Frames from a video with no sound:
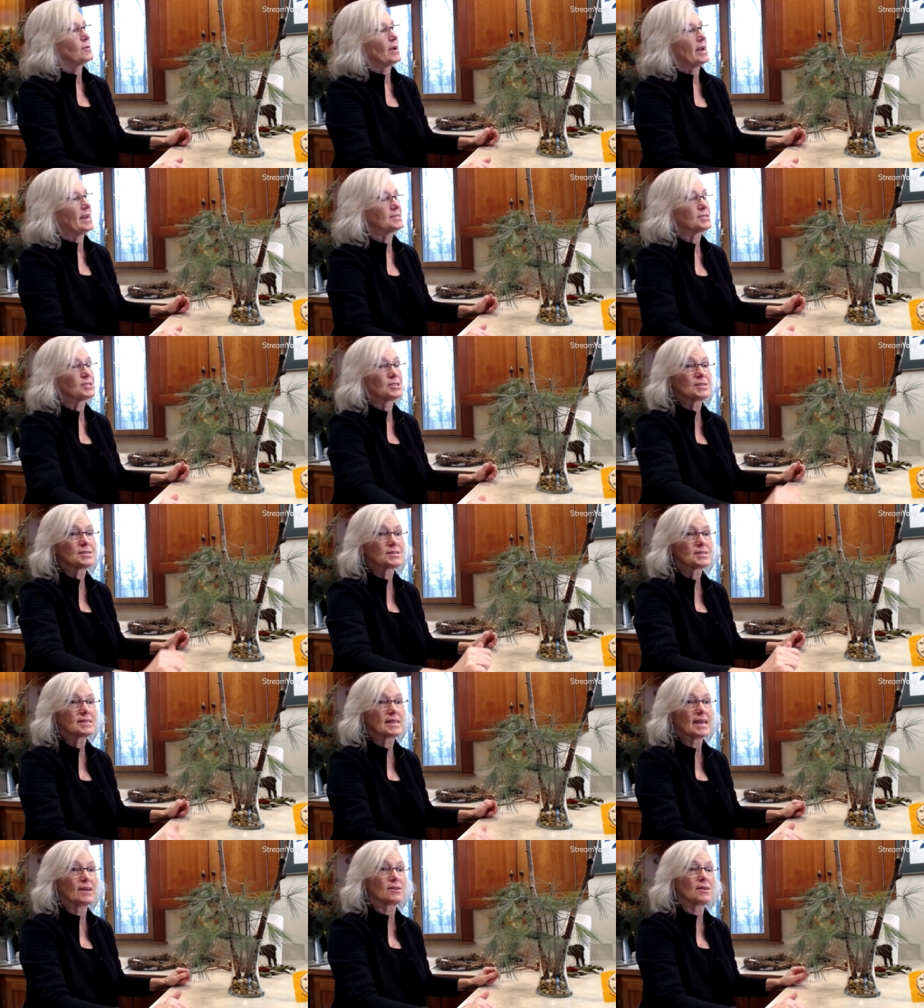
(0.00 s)

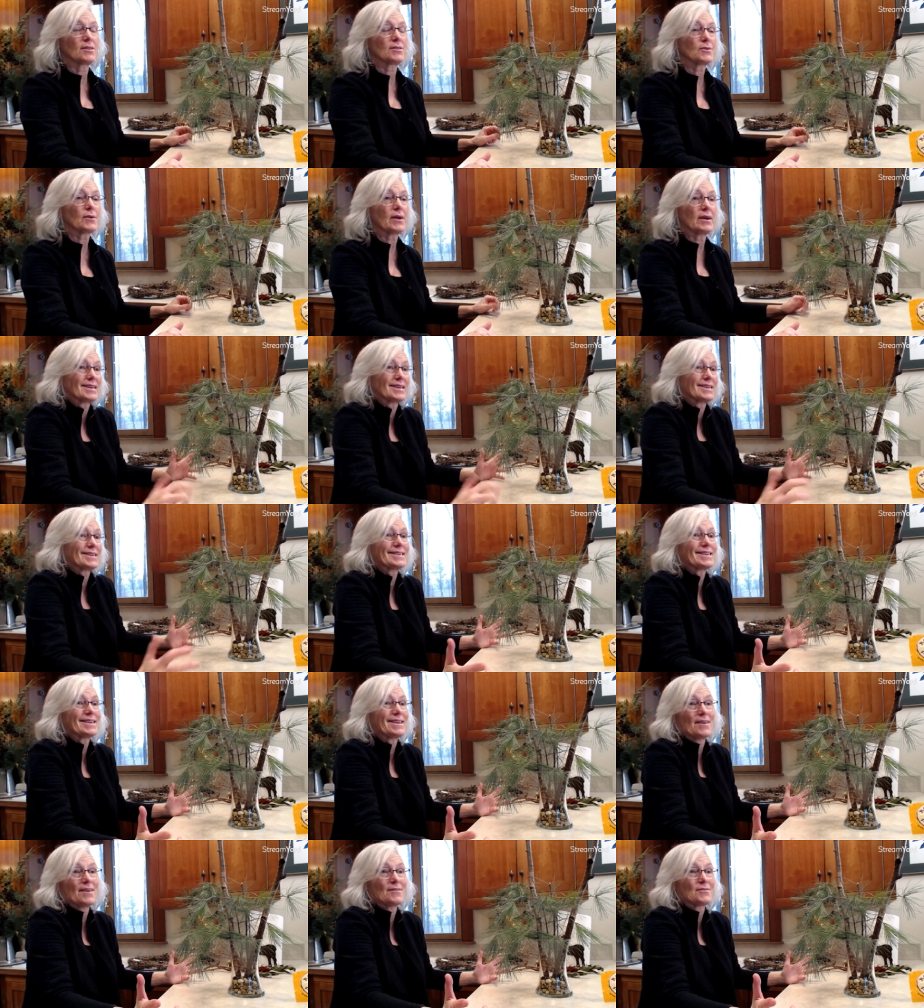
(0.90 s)
branches down on the ground. I
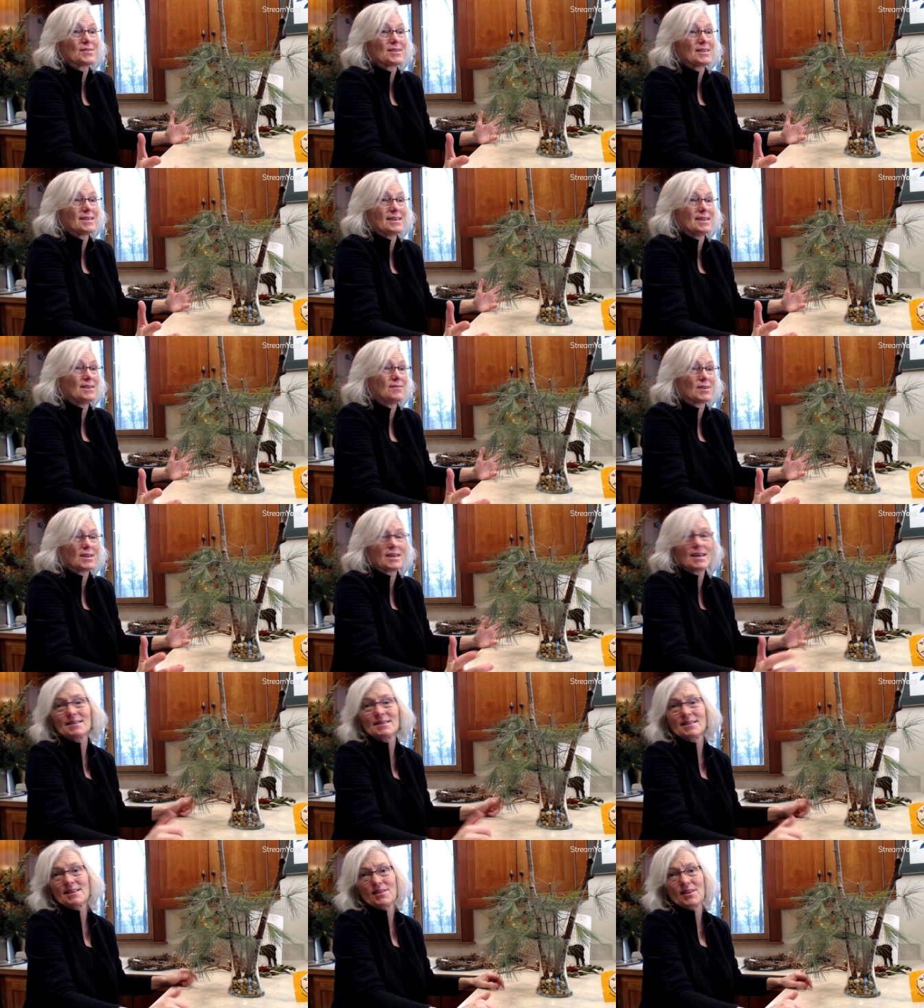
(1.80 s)
didn't have to even
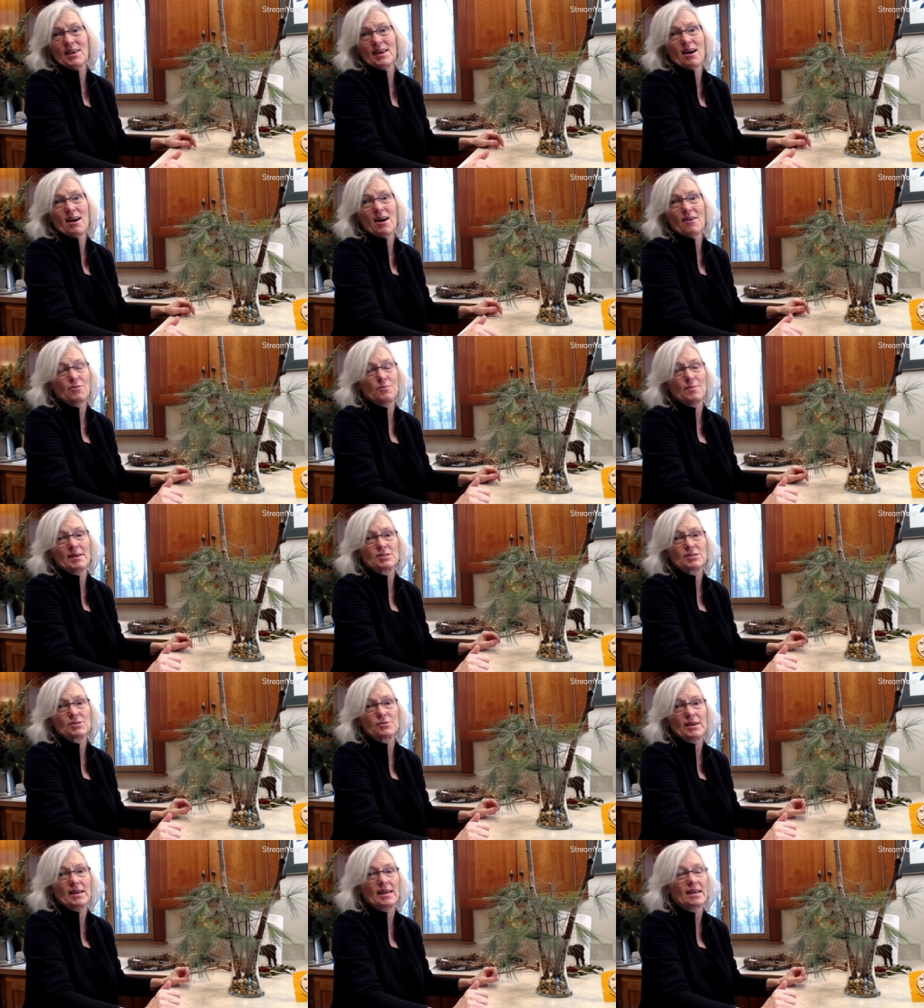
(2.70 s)
cut anything off of
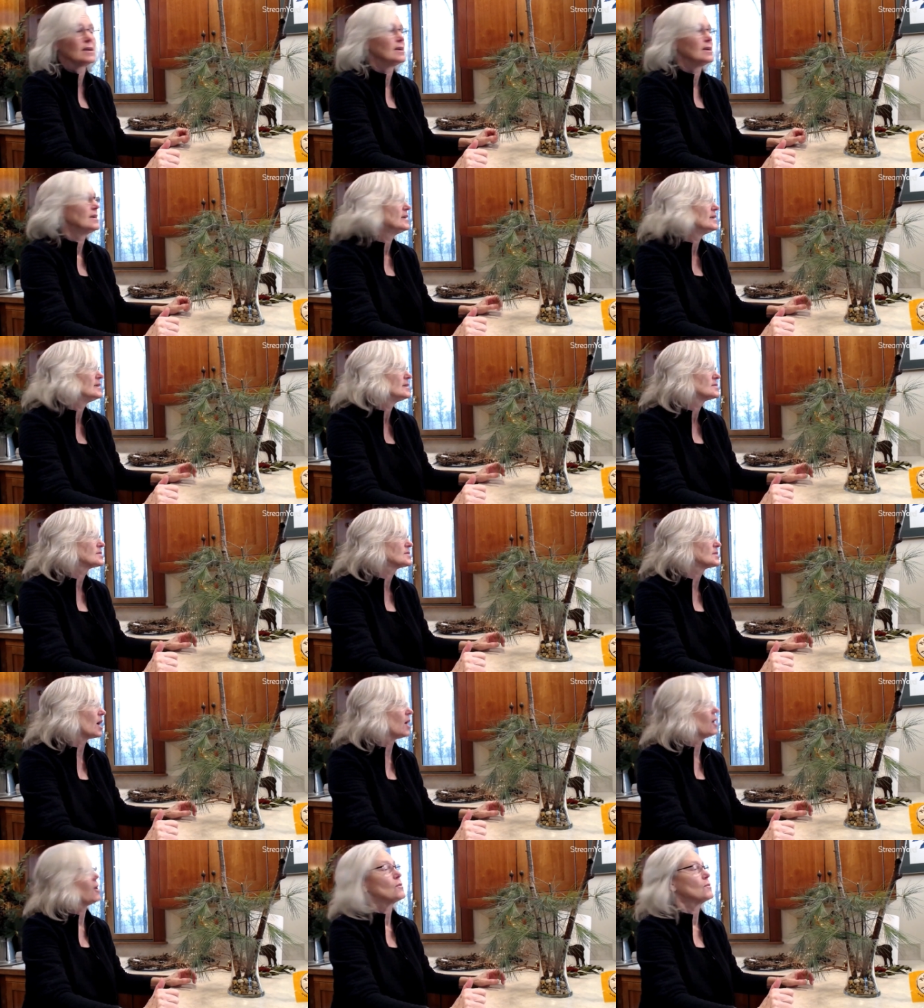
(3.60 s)
my tree.
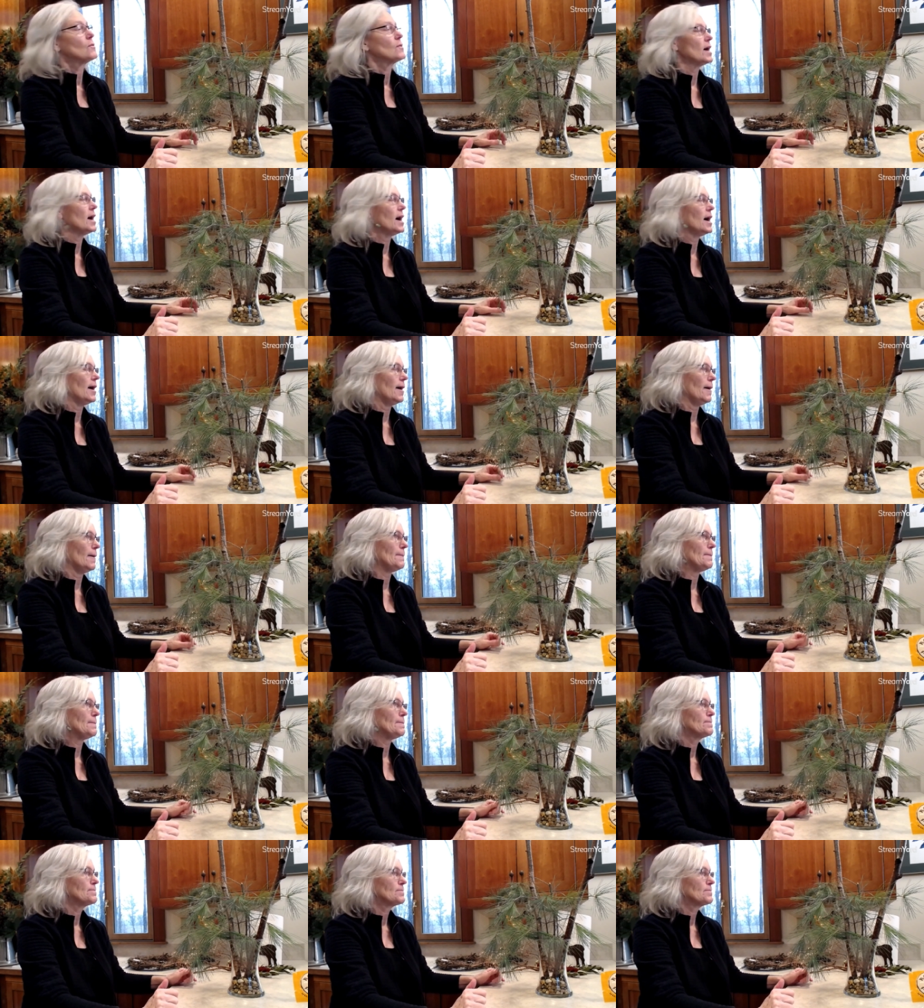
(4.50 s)
So
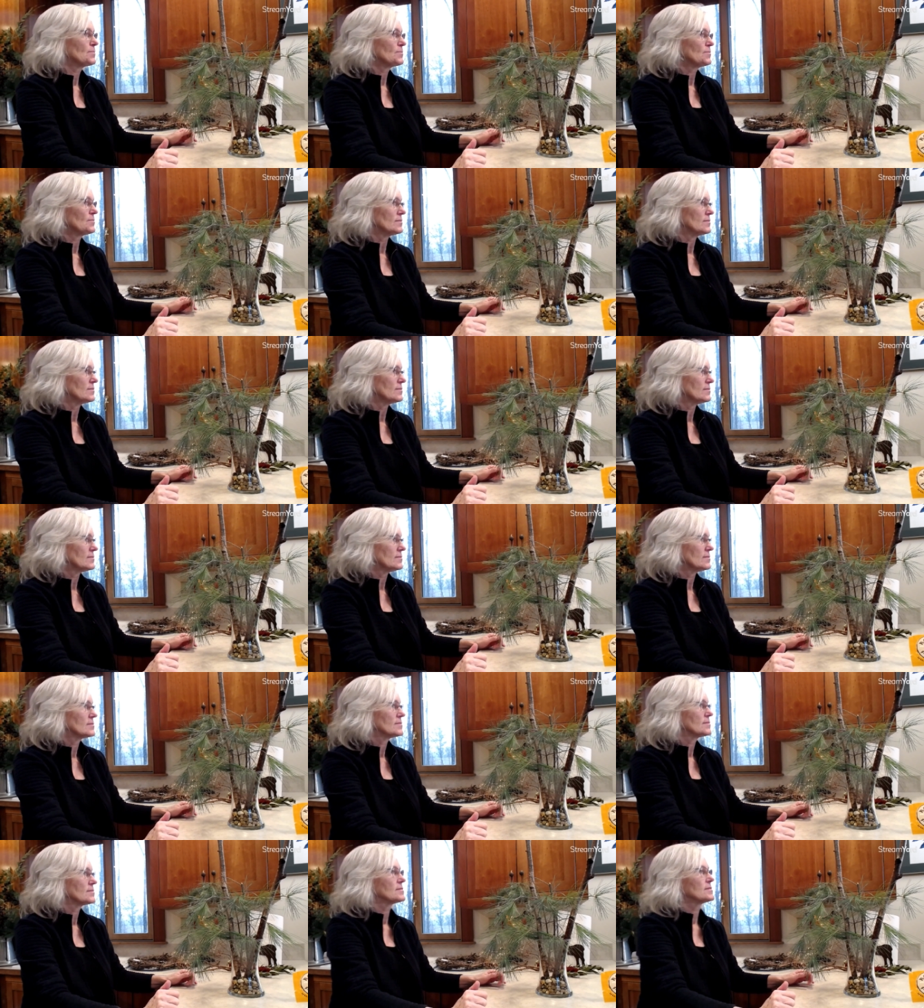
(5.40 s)
I
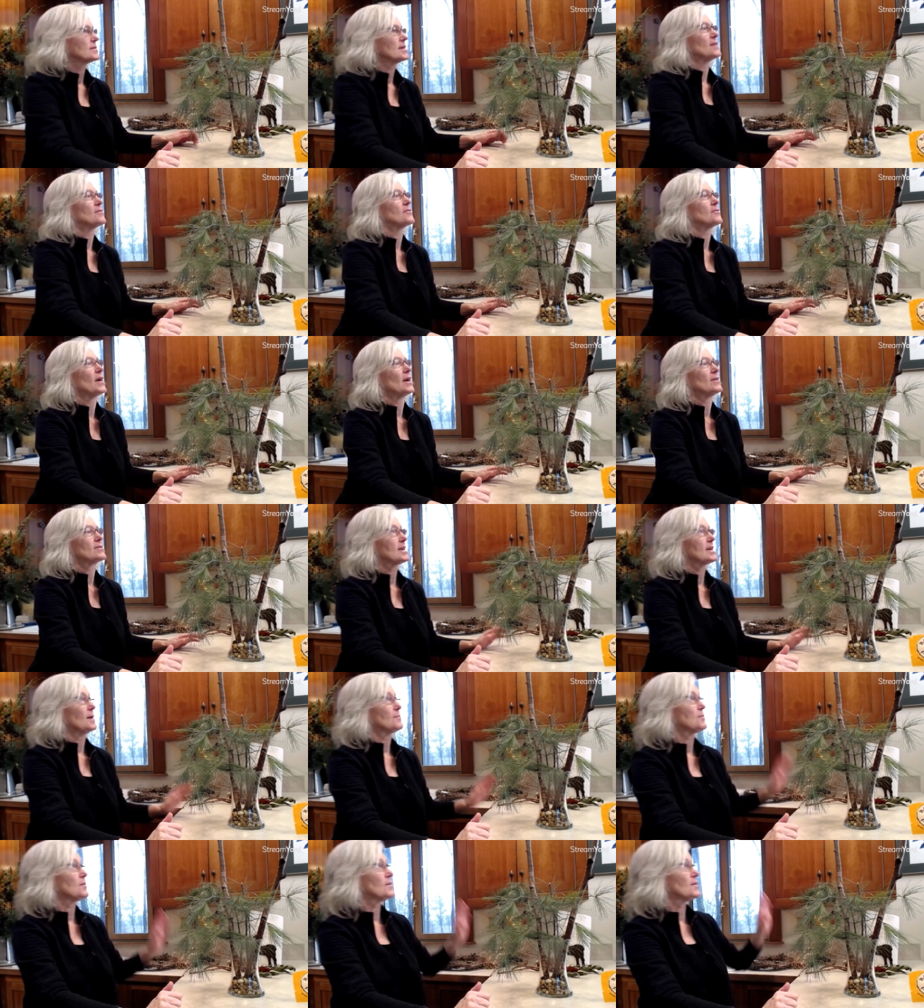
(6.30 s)

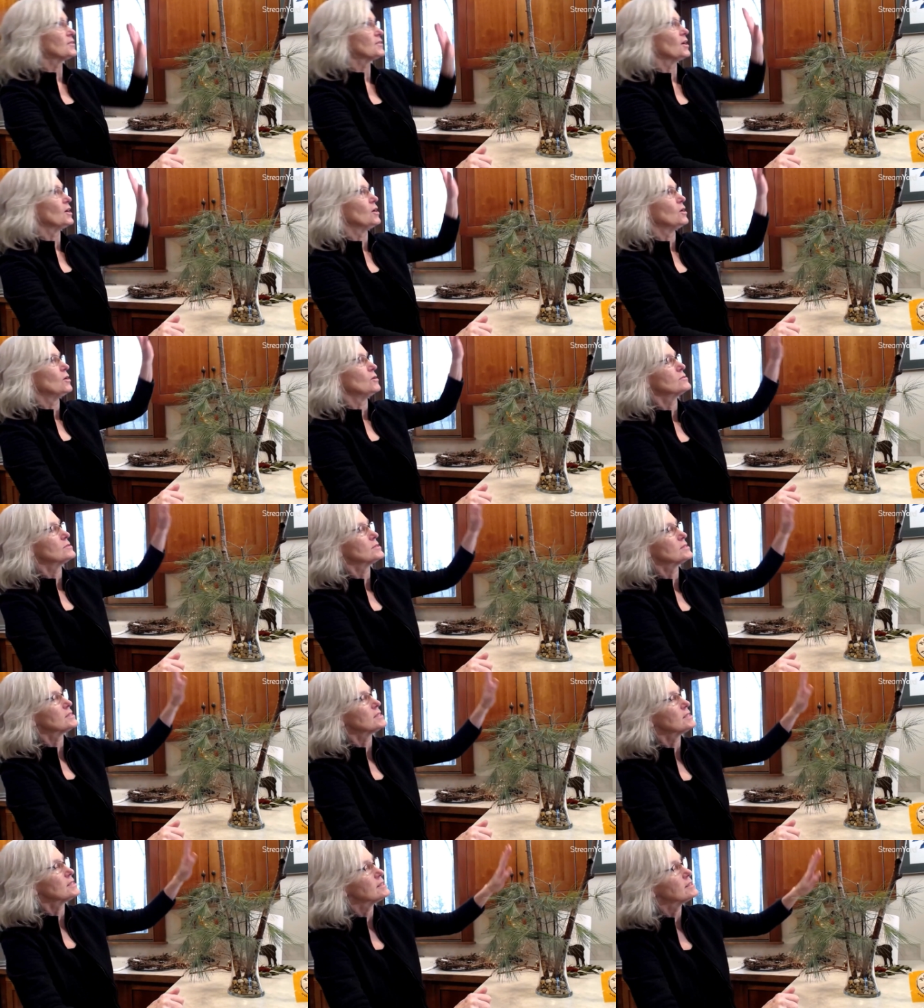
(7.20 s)
found a couple of
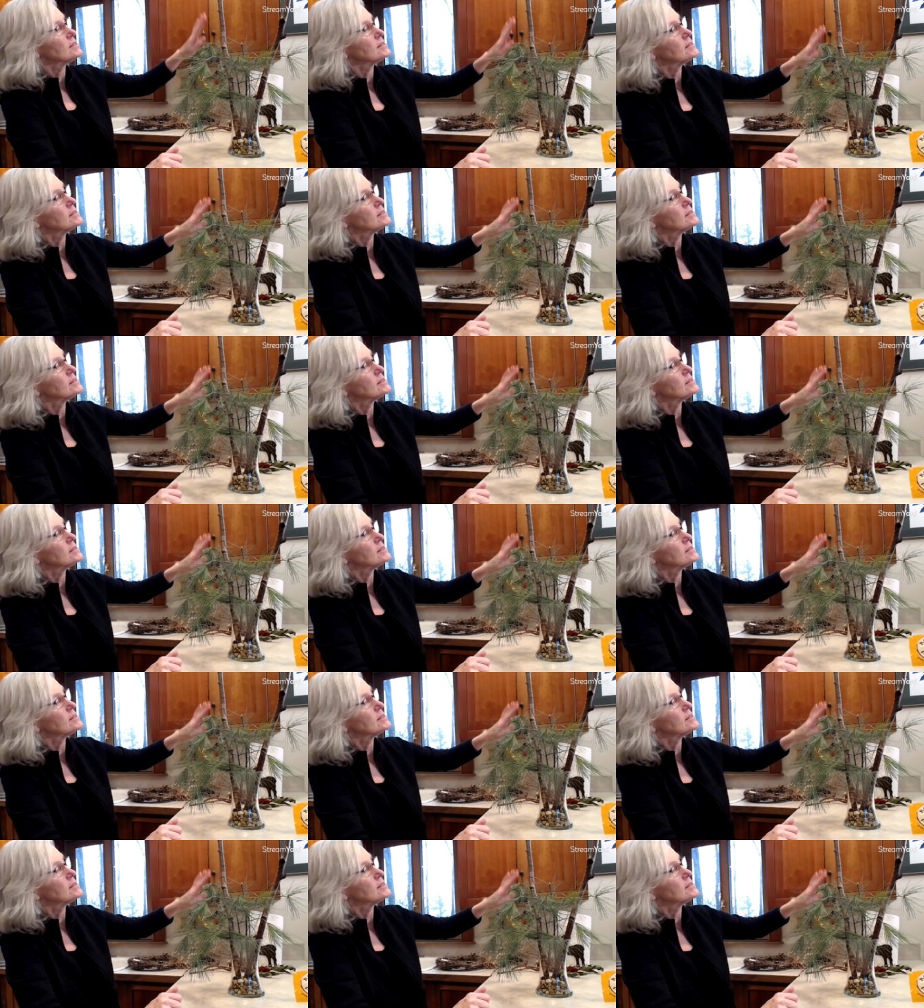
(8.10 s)
those,